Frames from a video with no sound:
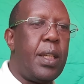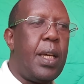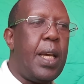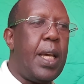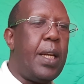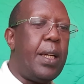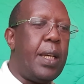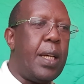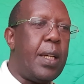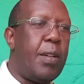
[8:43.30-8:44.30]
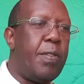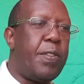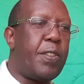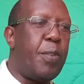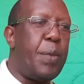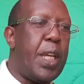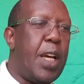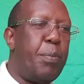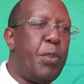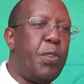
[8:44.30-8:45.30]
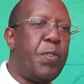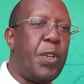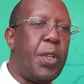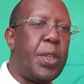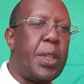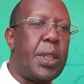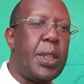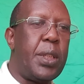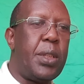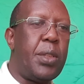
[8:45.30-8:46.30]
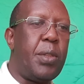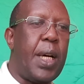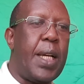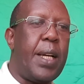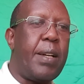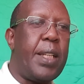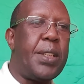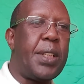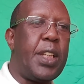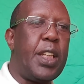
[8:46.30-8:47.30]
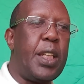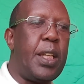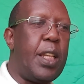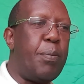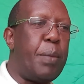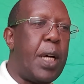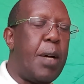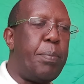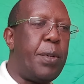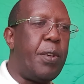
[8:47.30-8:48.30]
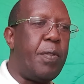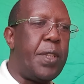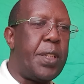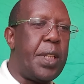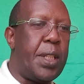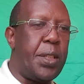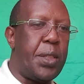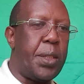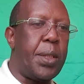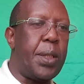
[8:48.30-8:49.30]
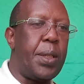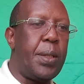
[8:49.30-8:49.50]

and from there move on to analyzing the map of the territory.